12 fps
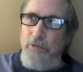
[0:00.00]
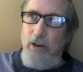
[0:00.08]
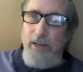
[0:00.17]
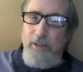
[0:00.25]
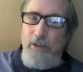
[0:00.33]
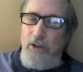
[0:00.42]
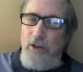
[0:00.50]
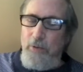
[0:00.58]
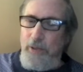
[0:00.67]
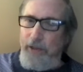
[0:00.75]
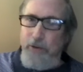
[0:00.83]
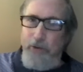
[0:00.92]
right along
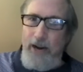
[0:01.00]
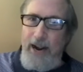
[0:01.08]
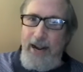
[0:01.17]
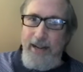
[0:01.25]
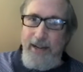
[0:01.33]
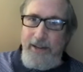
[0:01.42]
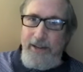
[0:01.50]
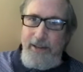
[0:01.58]
with the crack,